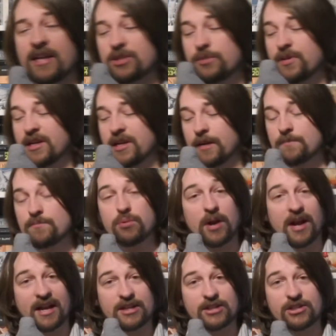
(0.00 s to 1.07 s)
has been
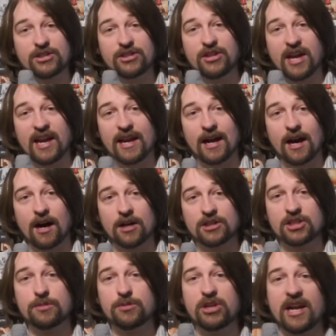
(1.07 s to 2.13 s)
embraced, they are
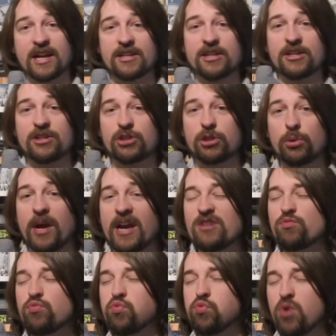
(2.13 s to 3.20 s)
subjected to
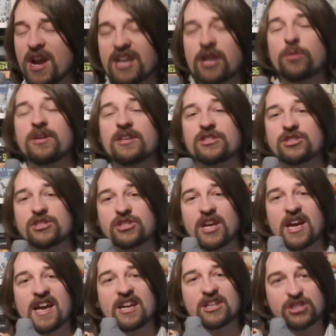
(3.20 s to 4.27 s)
a rigorous
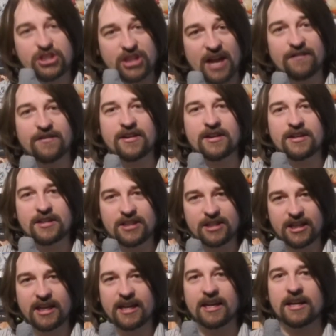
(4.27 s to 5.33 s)

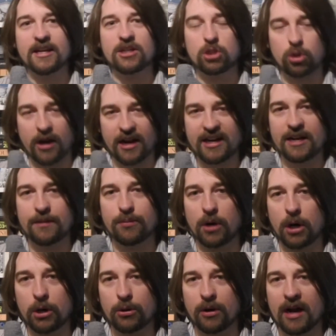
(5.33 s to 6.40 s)
seven-year training
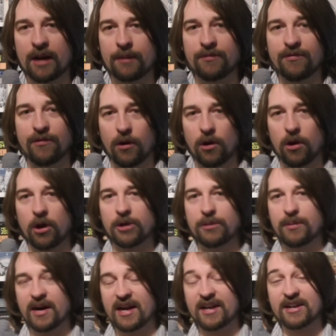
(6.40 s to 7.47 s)
program
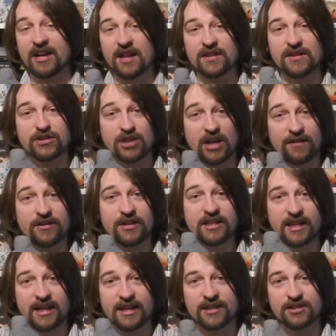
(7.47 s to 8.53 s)
followed by another seven
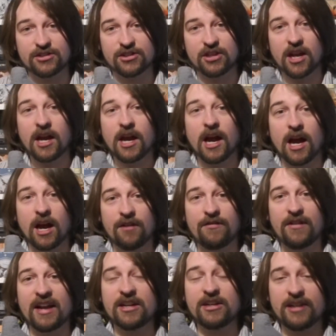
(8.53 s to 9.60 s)
years
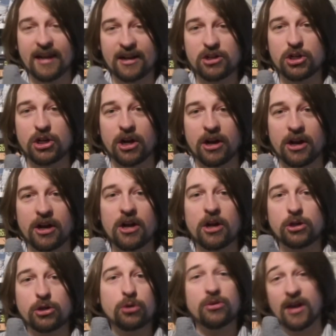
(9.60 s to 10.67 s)
of indenture
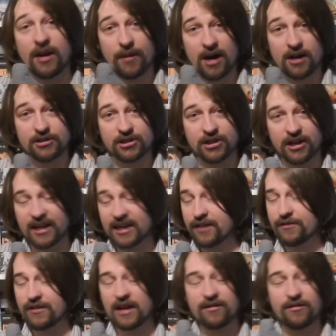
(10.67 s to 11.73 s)
to their master, and
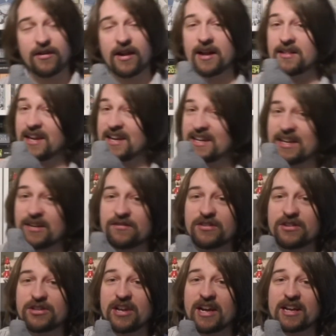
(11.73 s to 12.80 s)
if they fail any of
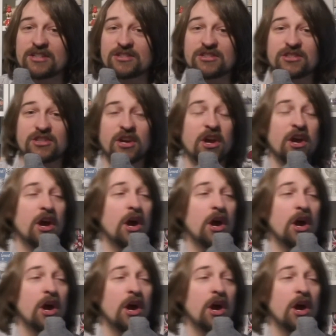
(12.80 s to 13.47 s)
the tests,